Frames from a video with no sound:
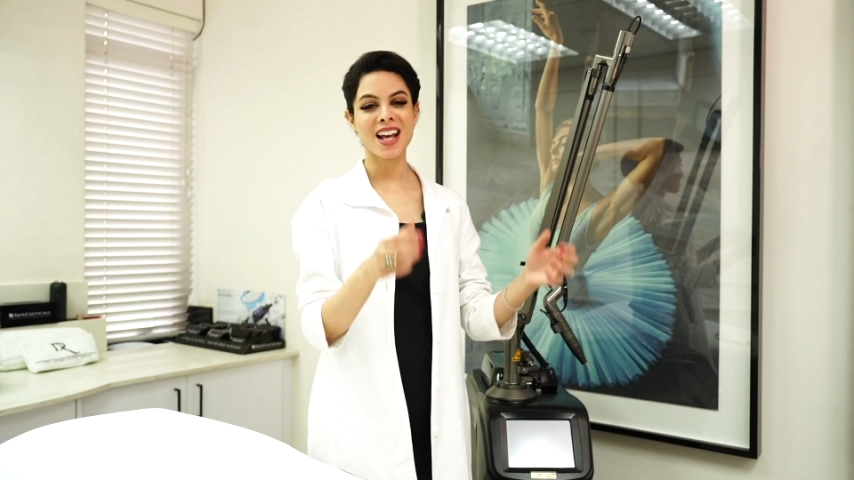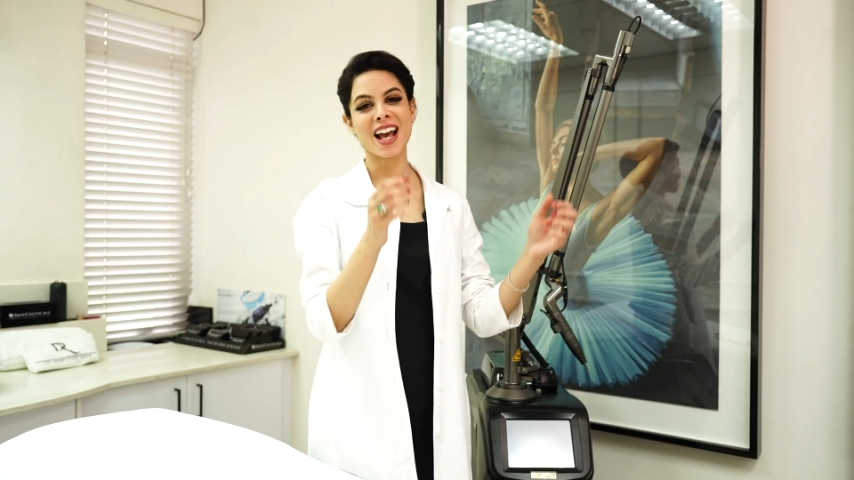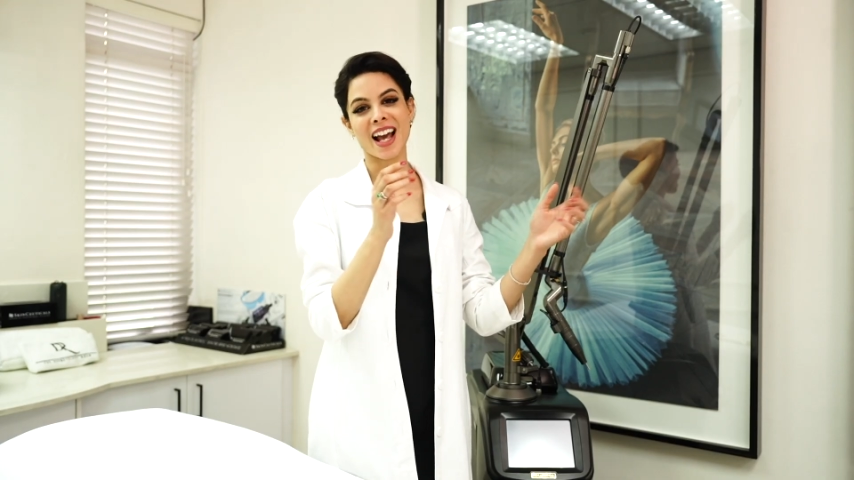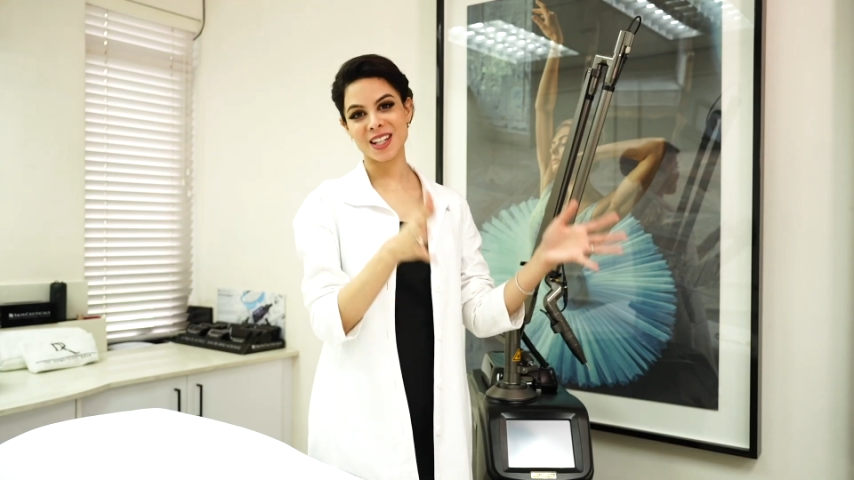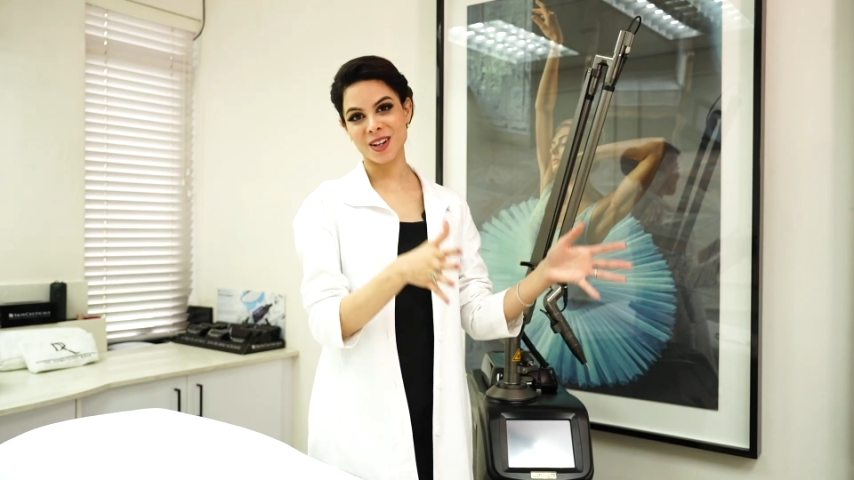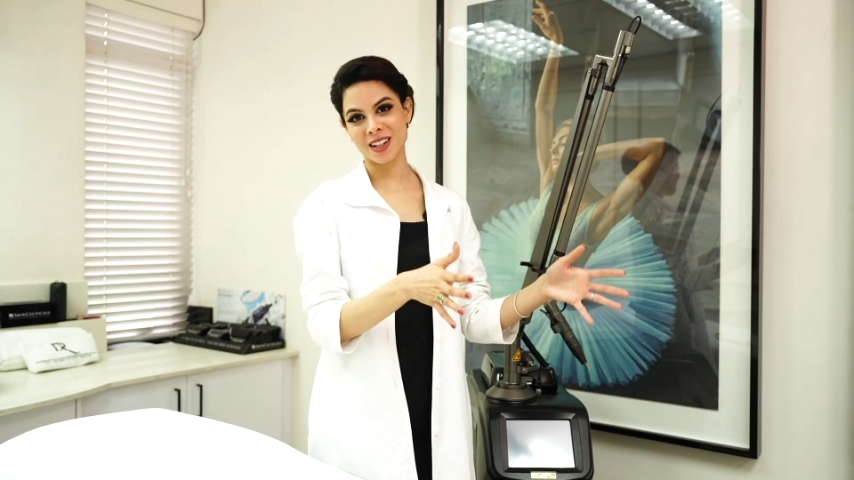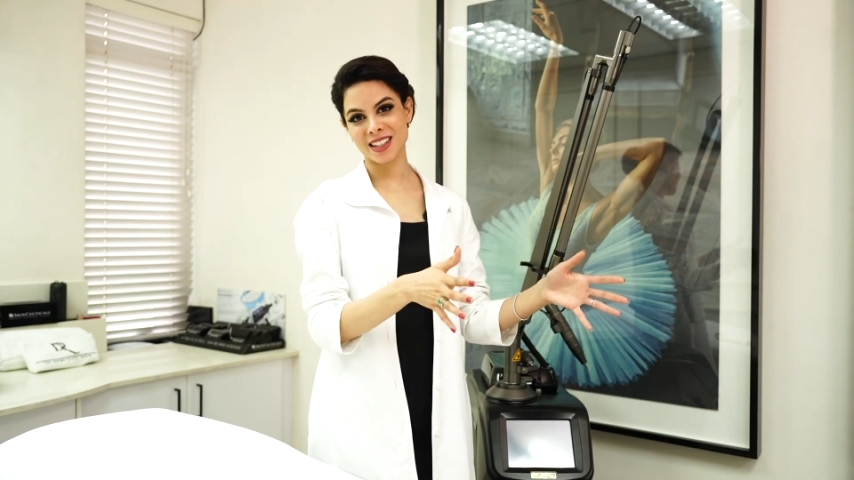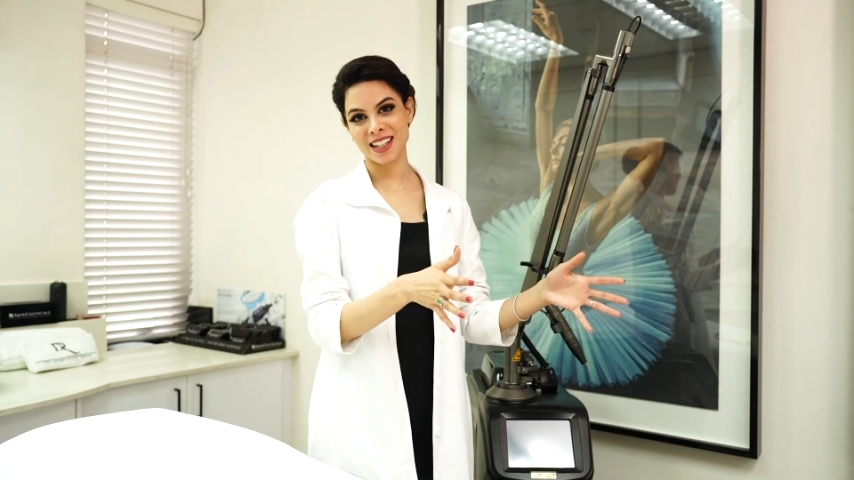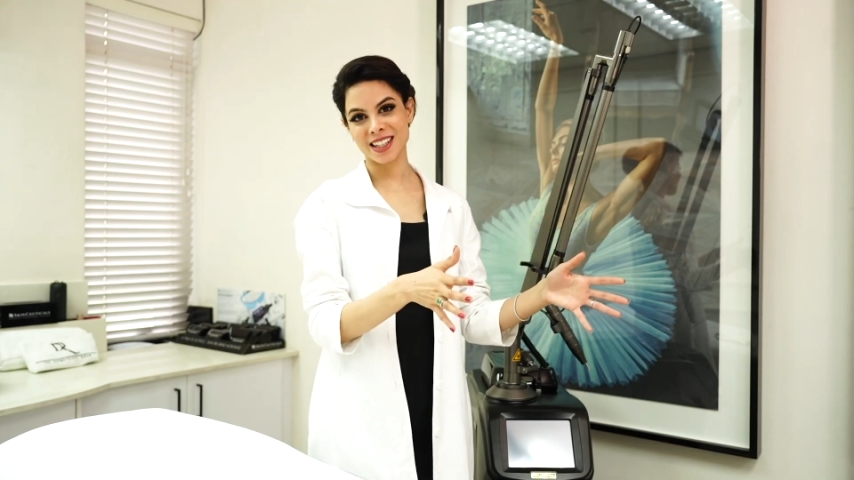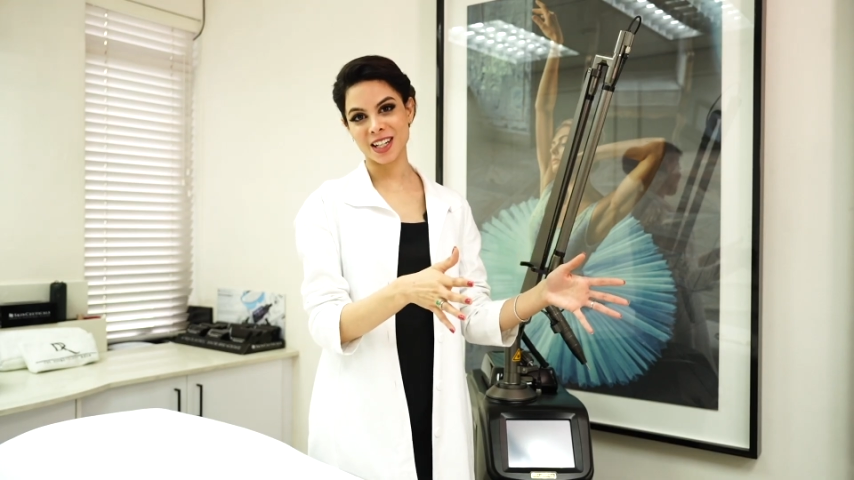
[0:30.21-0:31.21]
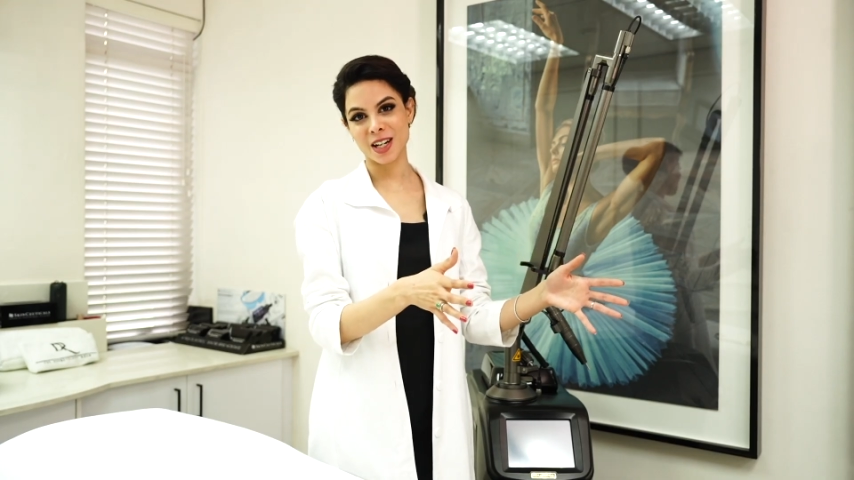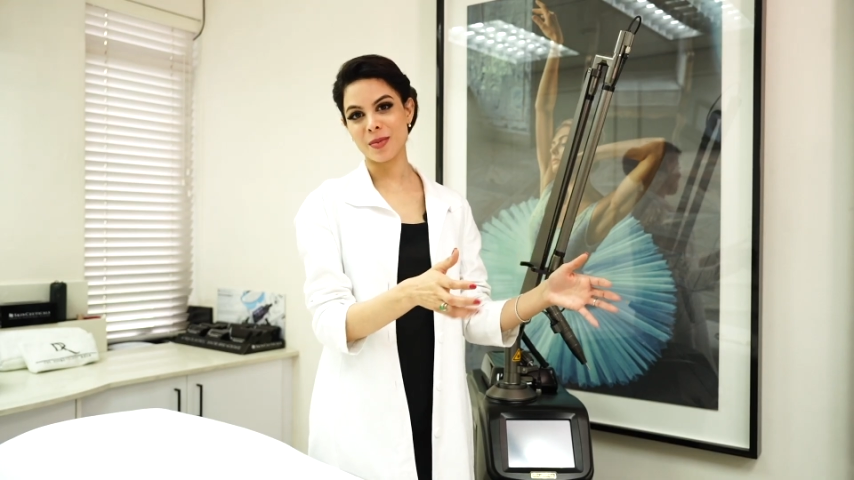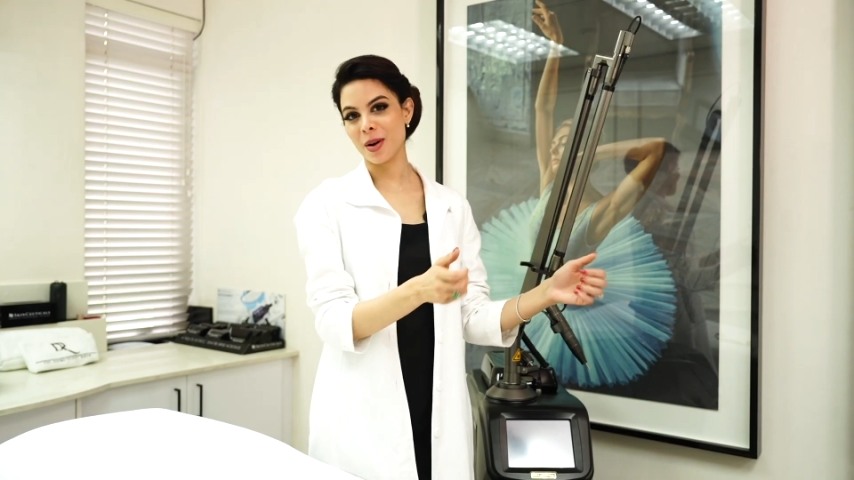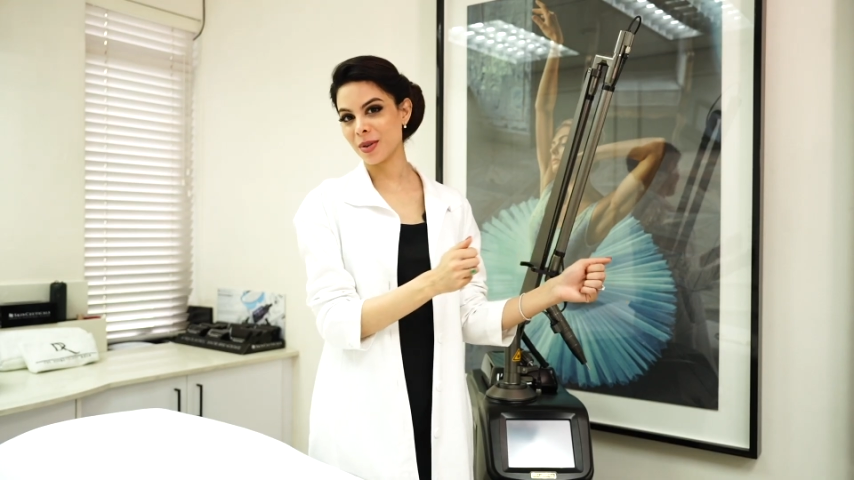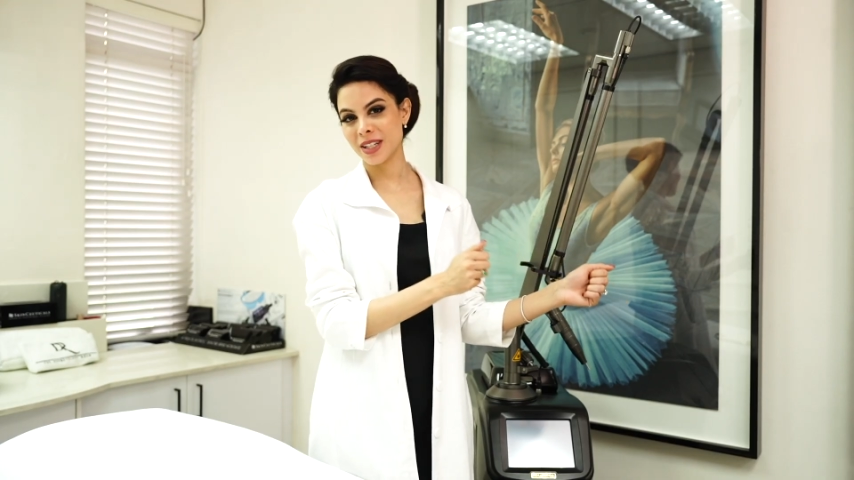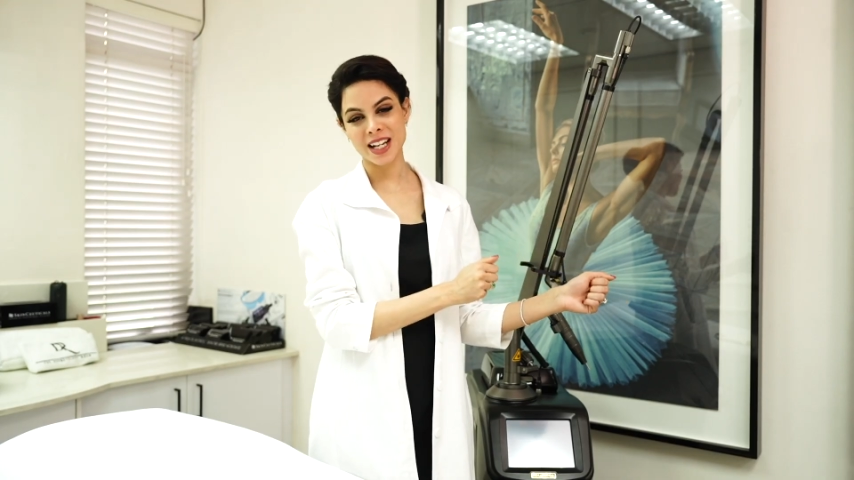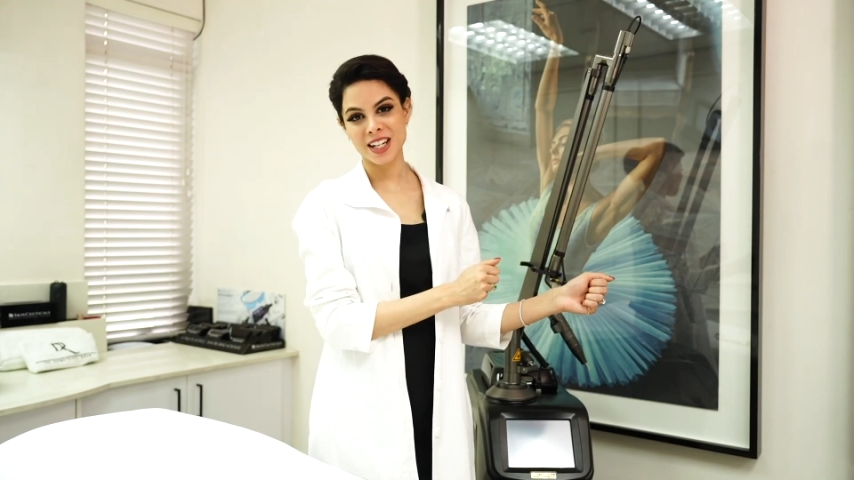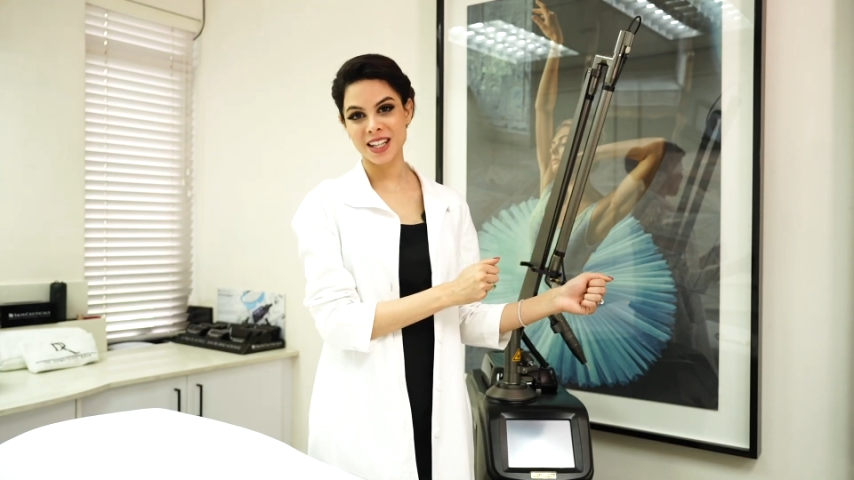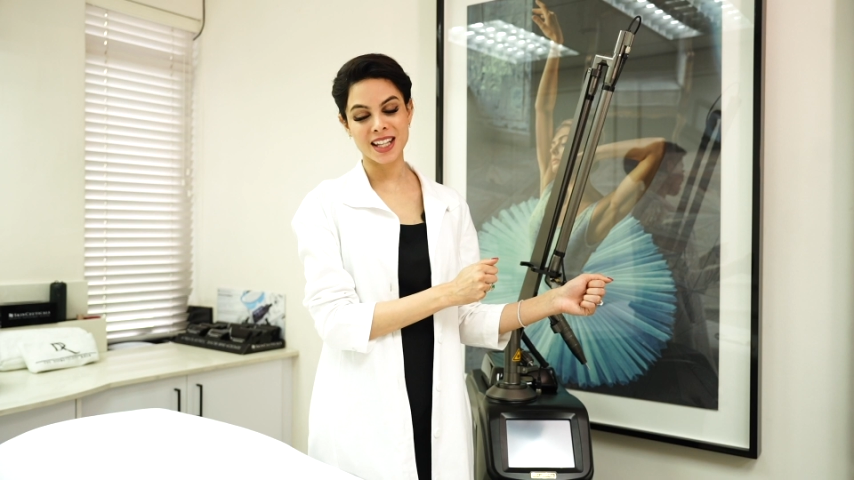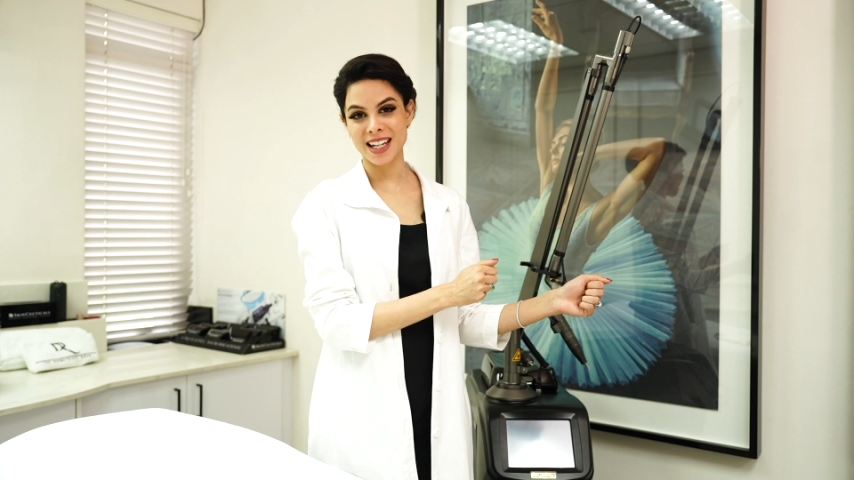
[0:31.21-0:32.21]
antioxidant serum, our protection
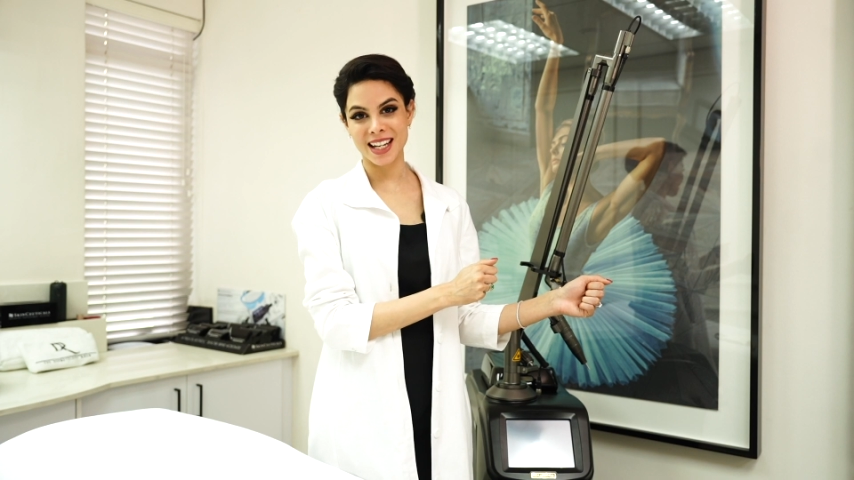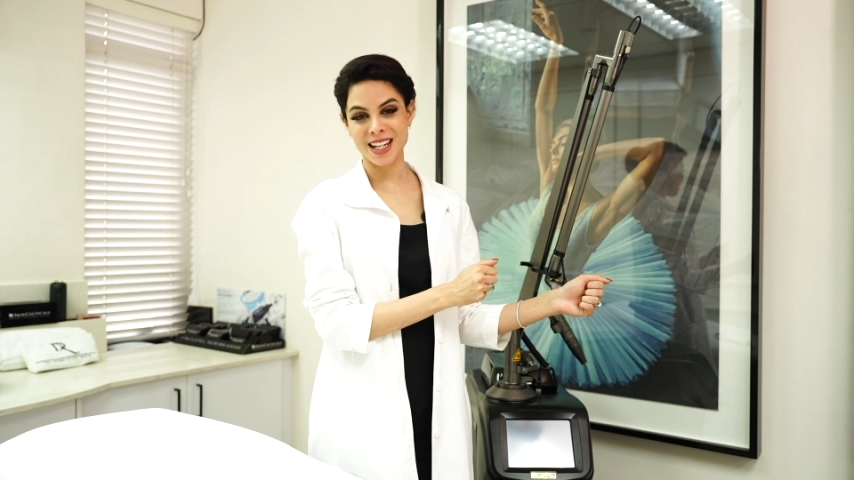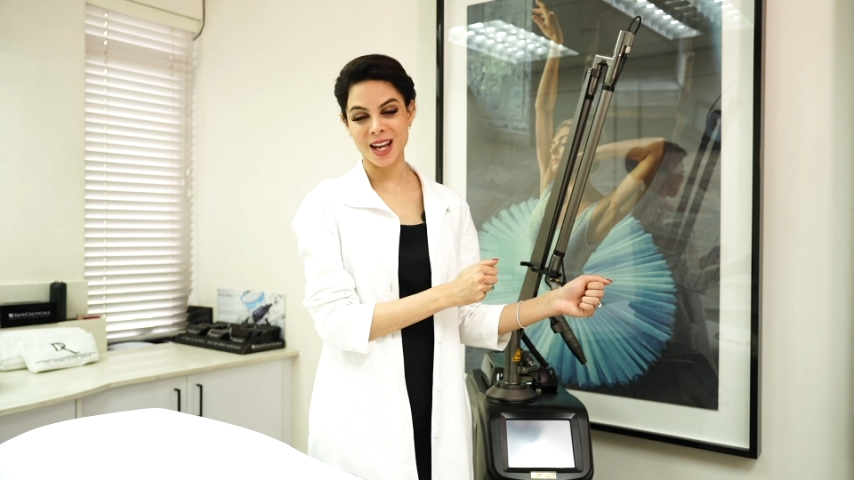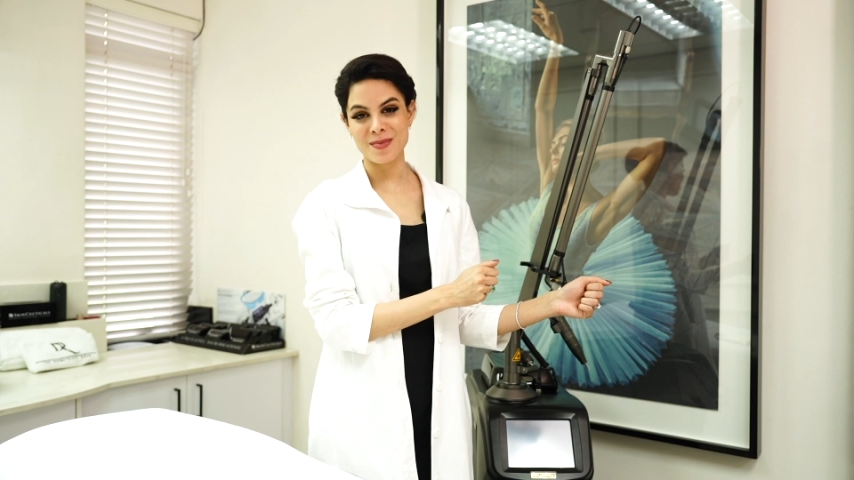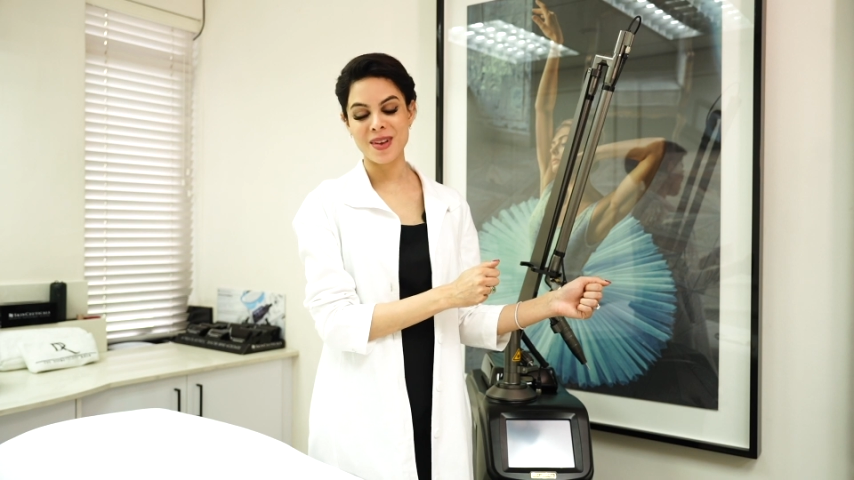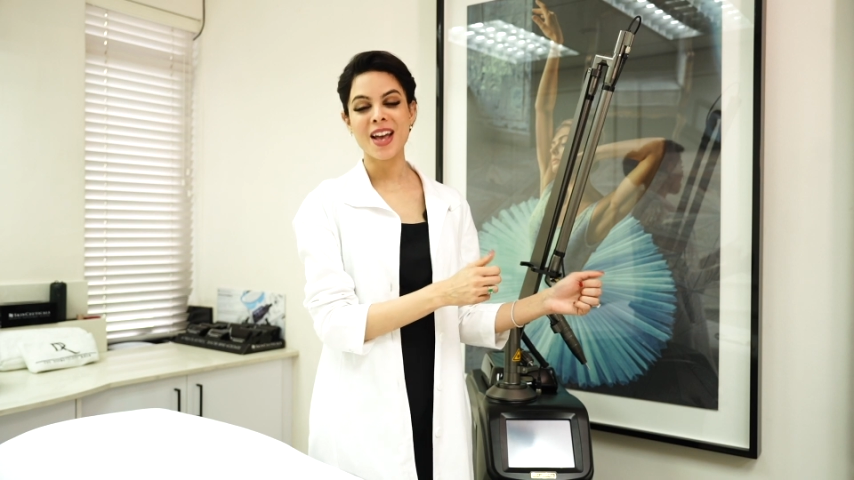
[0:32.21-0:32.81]
in the daytime.